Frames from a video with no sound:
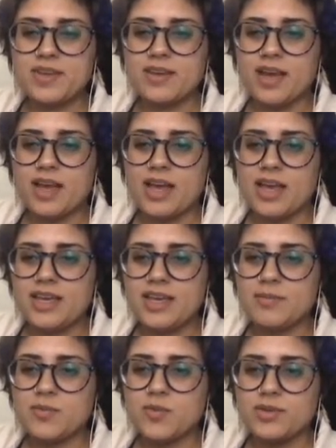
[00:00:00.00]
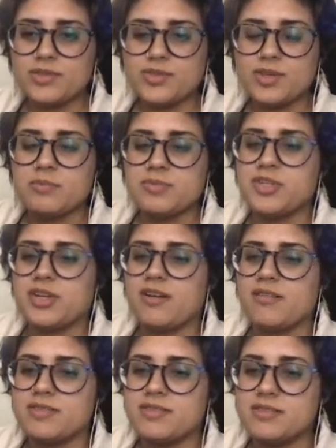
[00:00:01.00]
I am going to come to your
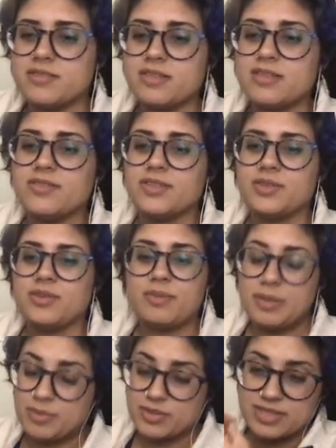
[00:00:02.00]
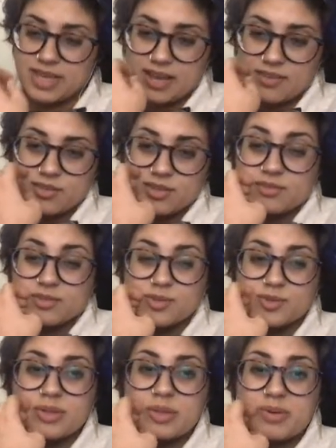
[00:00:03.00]
house and deliver you a paper sack full of
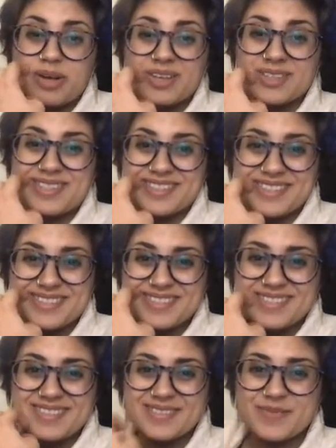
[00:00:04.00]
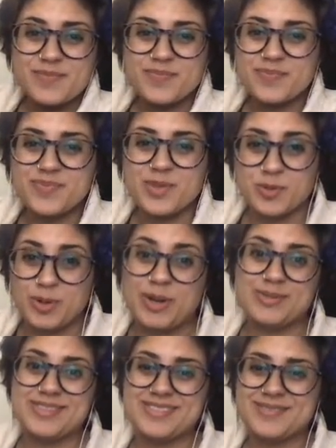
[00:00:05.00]
loose meatballs.
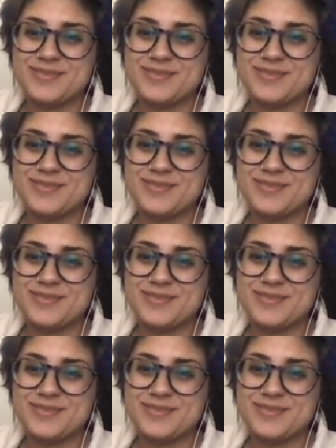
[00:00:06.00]
Gross.